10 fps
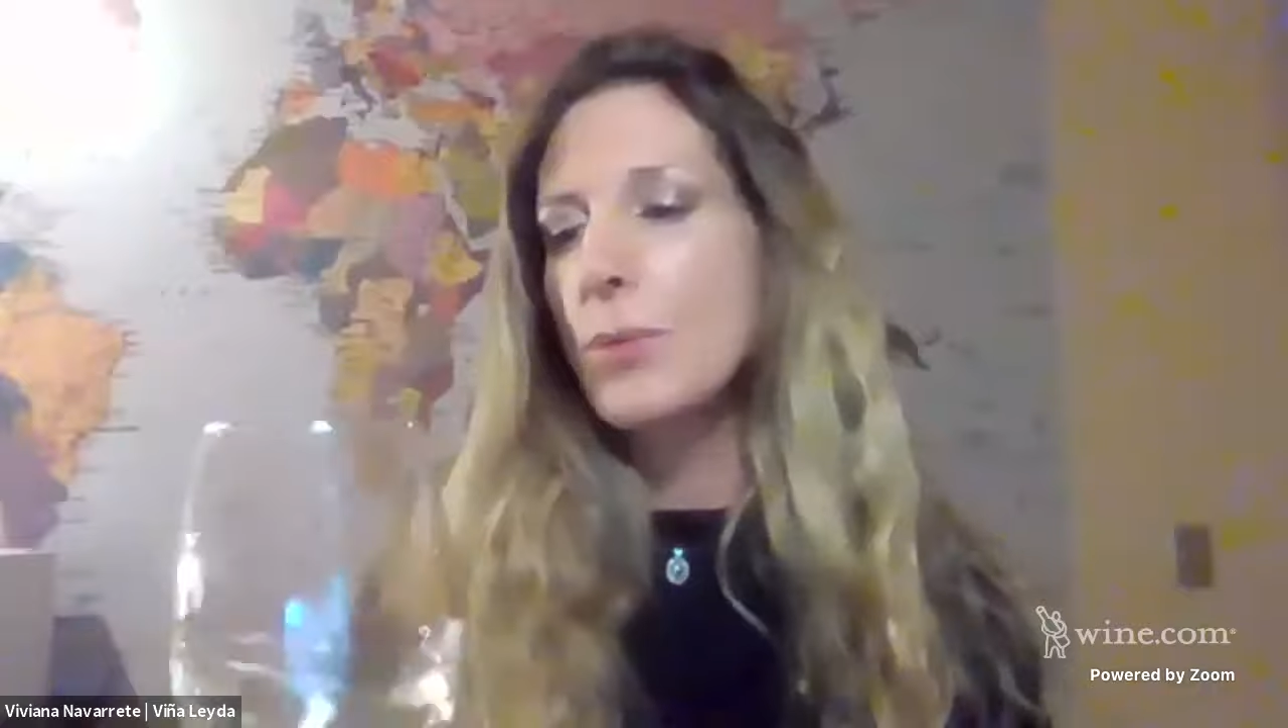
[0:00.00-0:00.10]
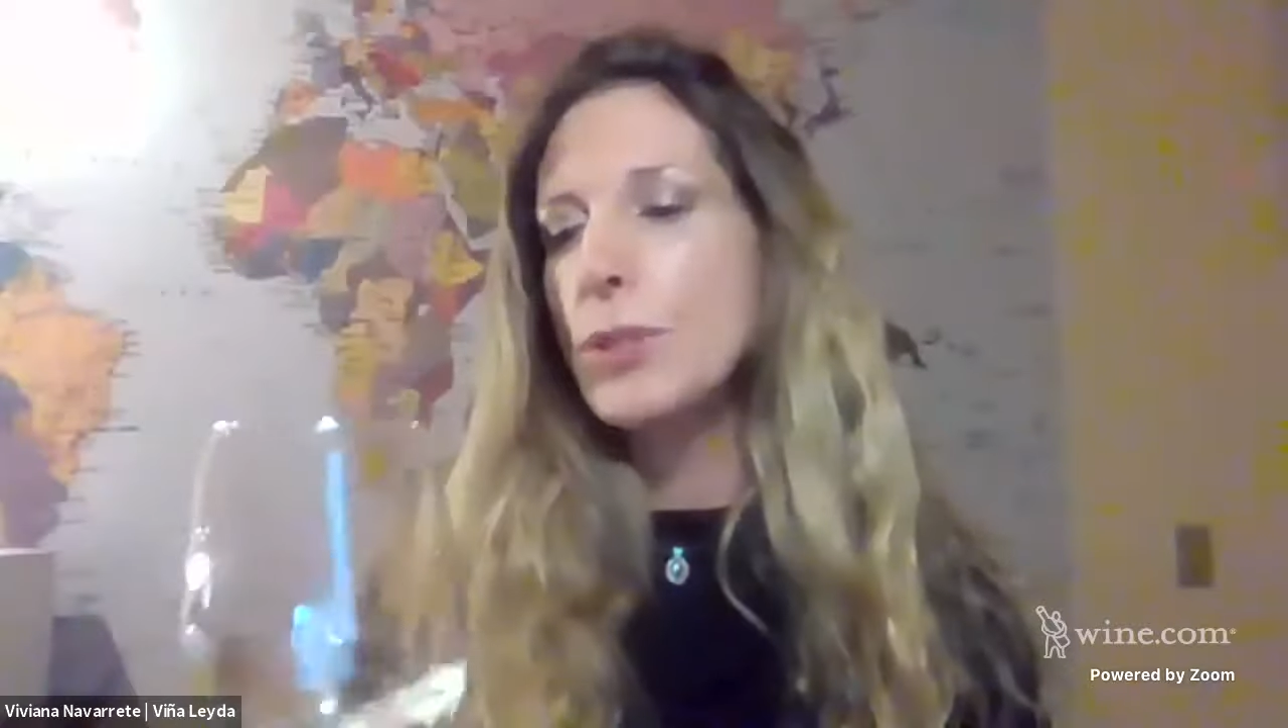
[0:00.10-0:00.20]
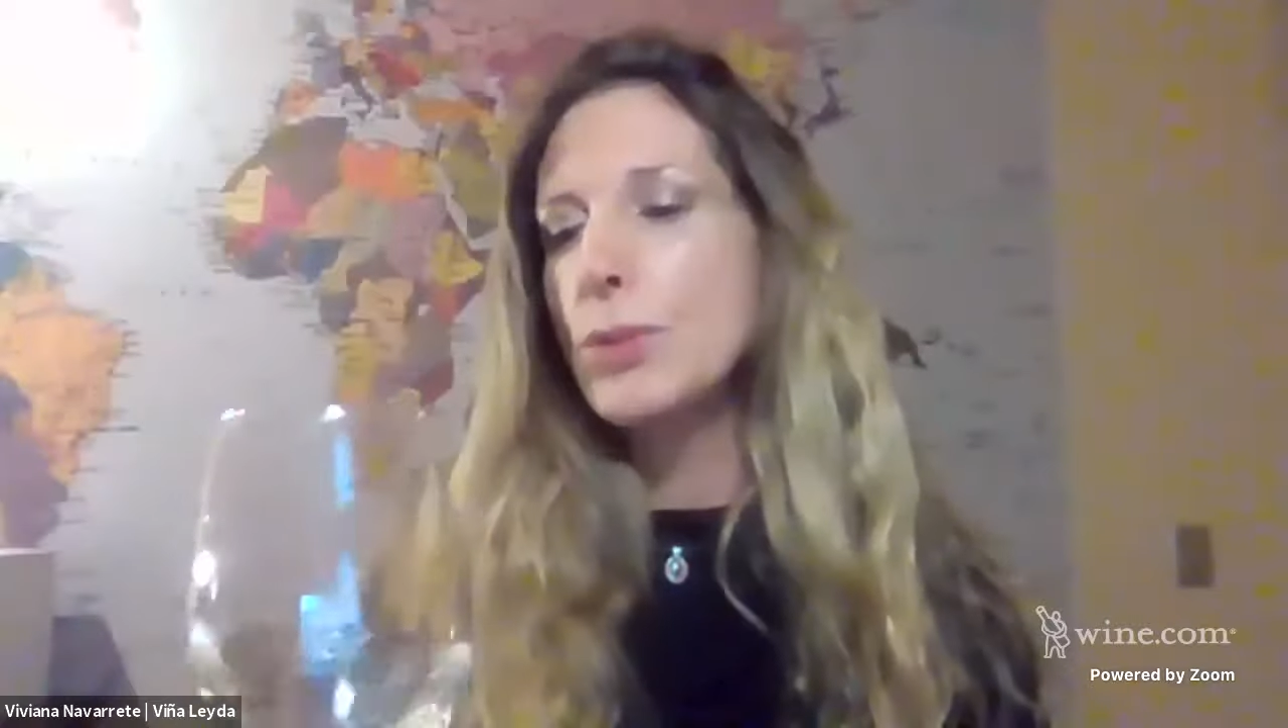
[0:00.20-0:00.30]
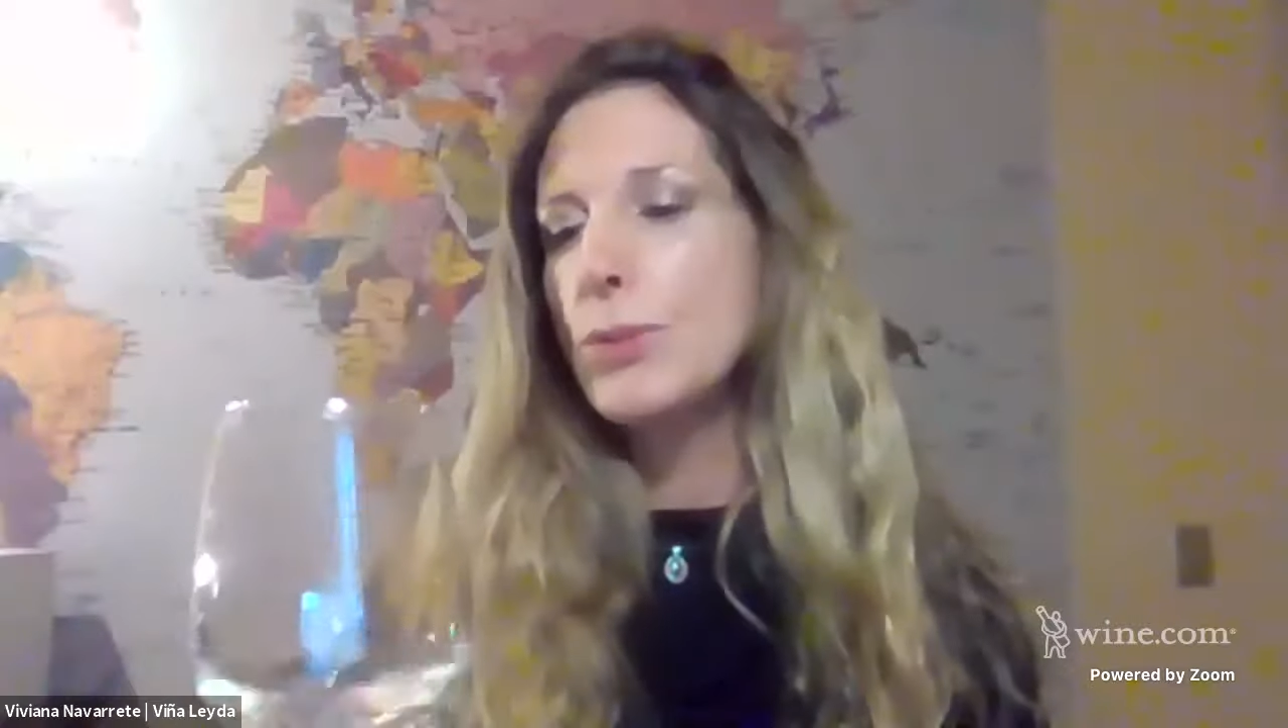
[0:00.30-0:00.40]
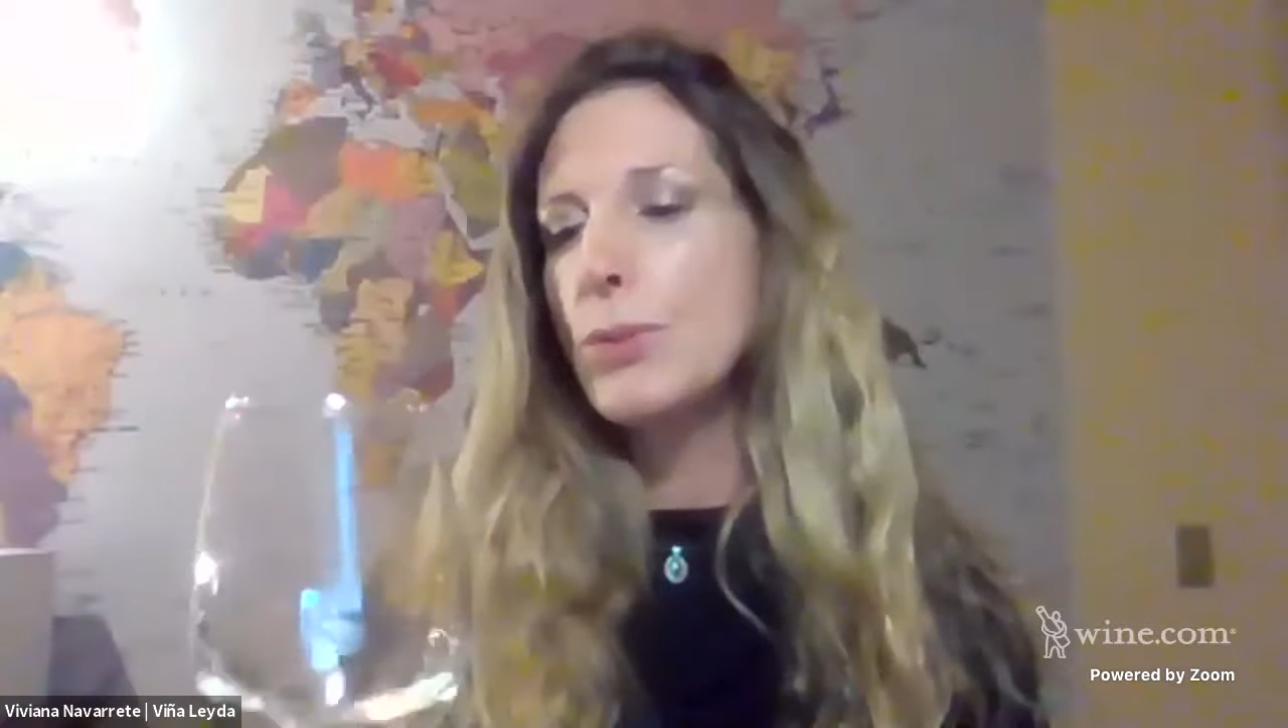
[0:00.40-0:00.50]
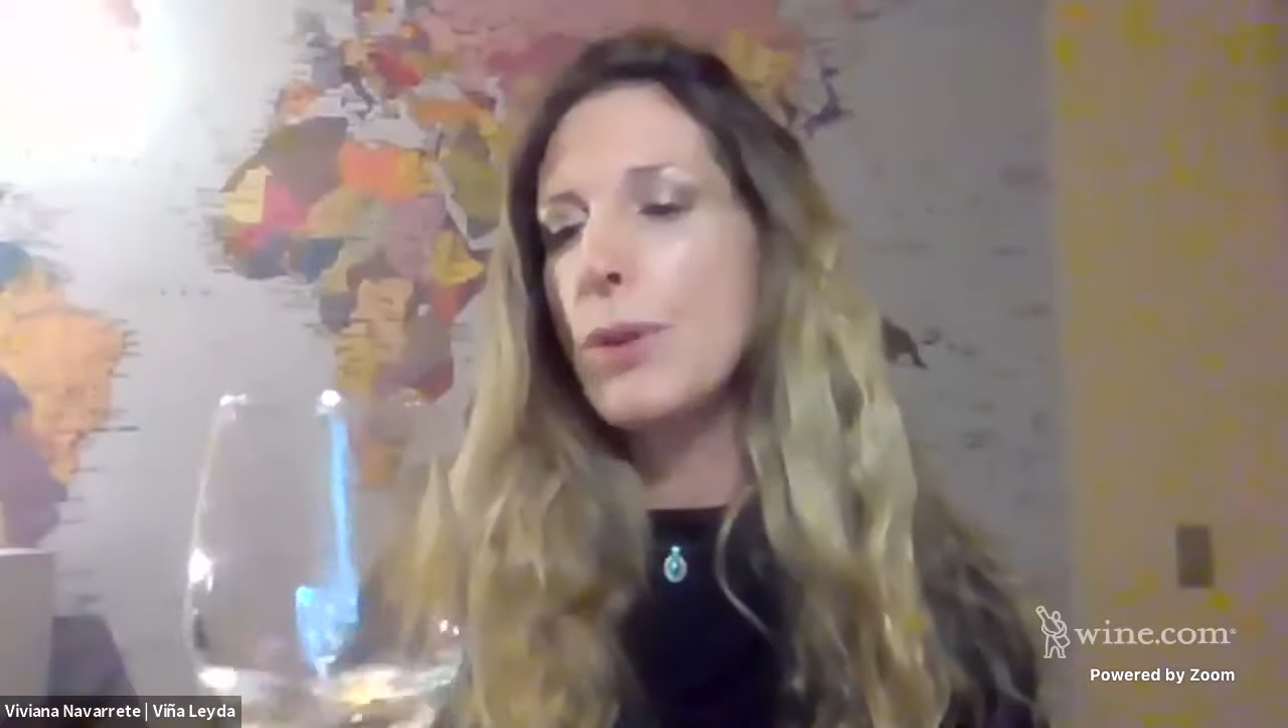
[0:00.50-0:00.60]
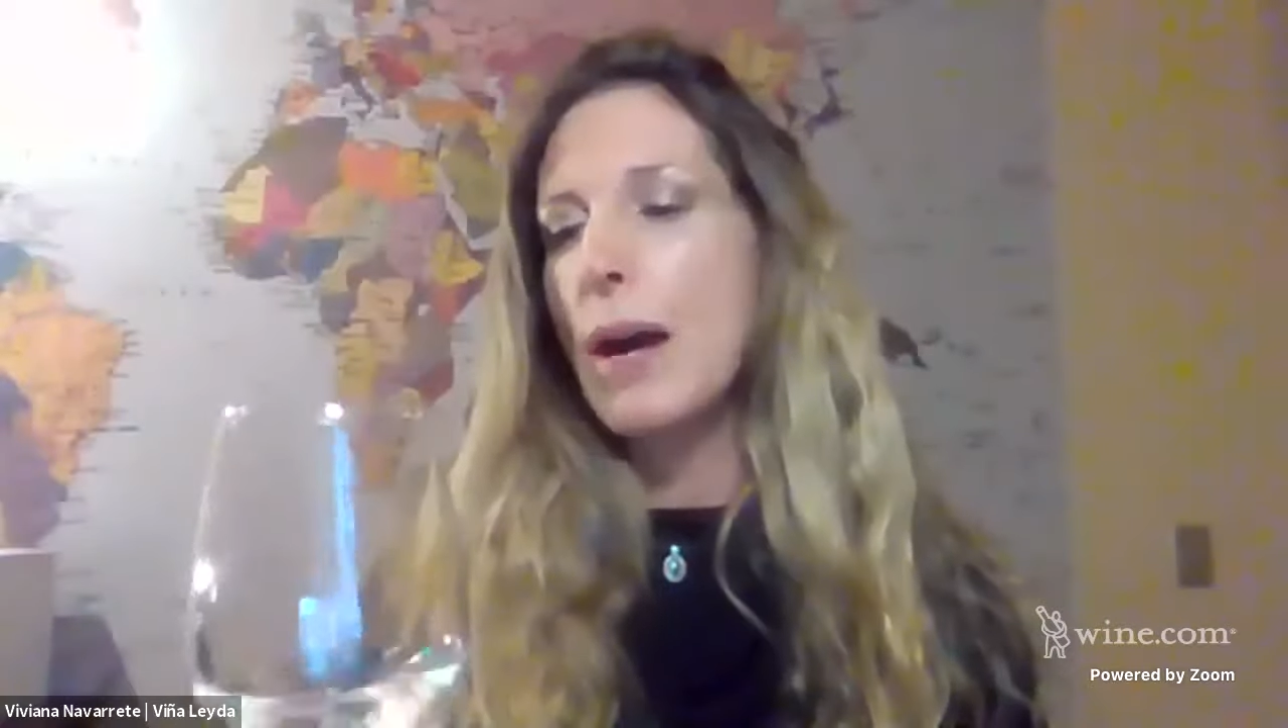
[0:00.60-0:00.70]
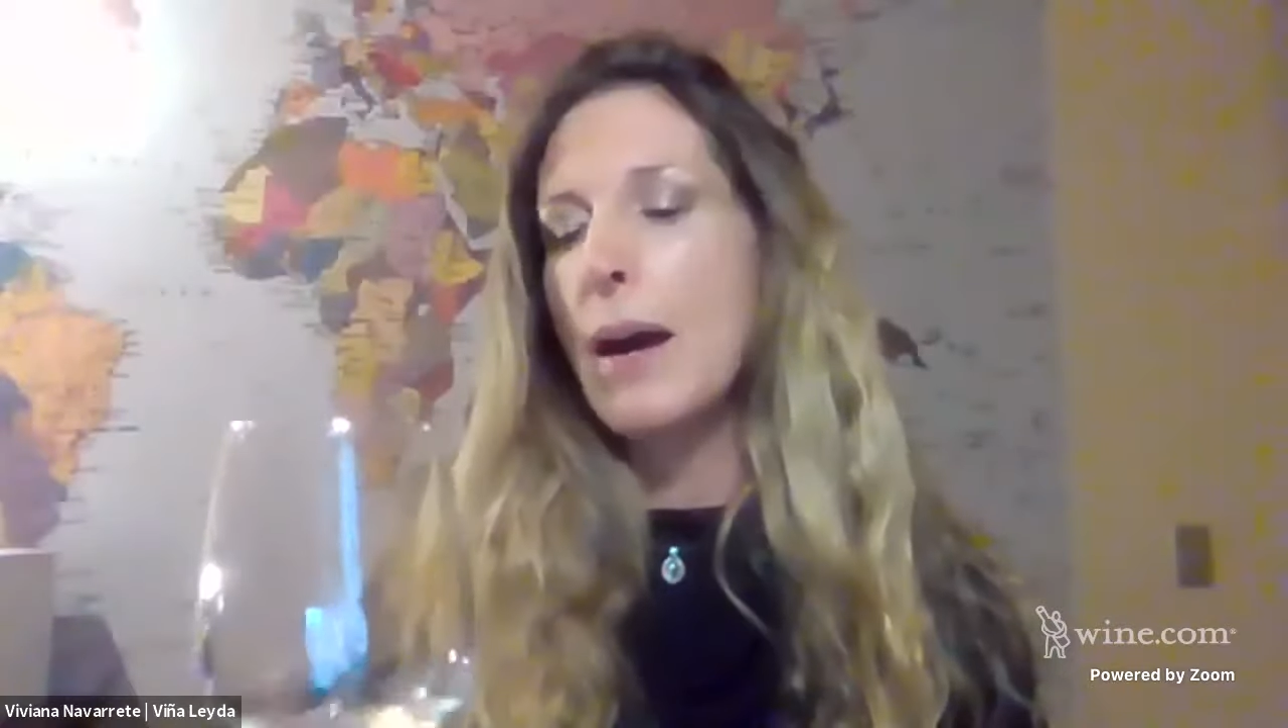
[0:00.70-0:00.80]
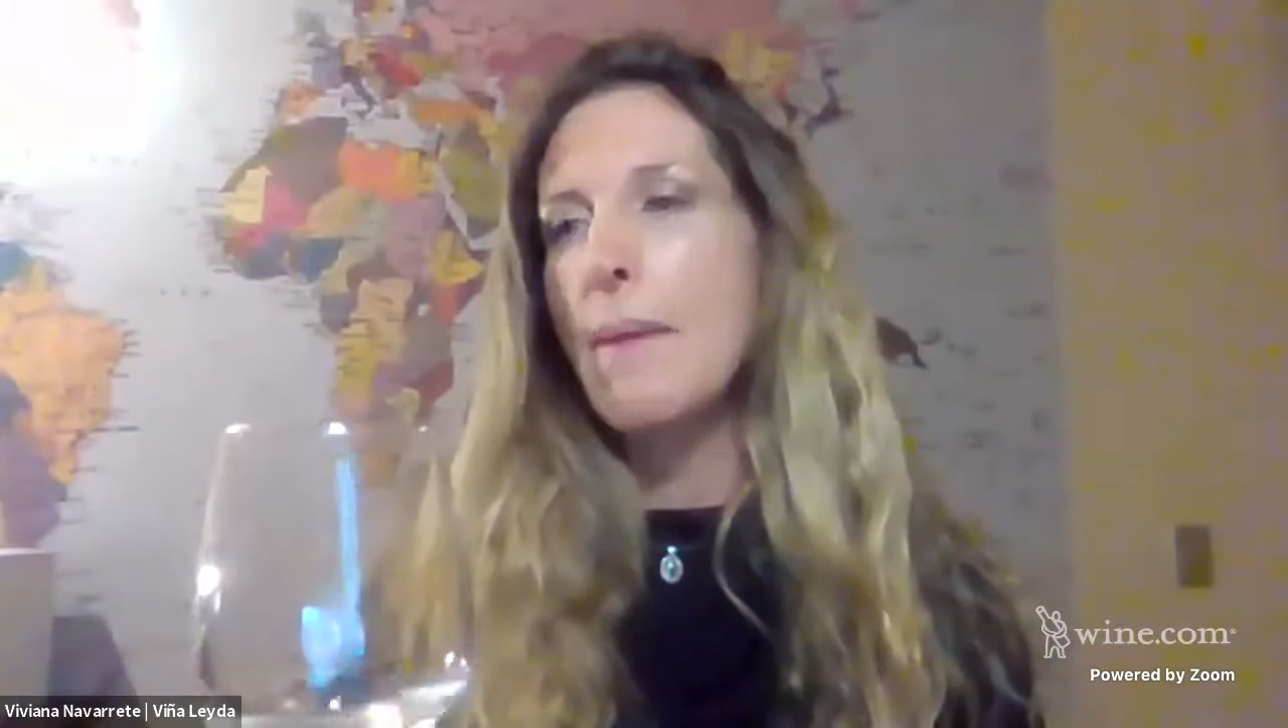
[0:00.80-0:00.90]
we do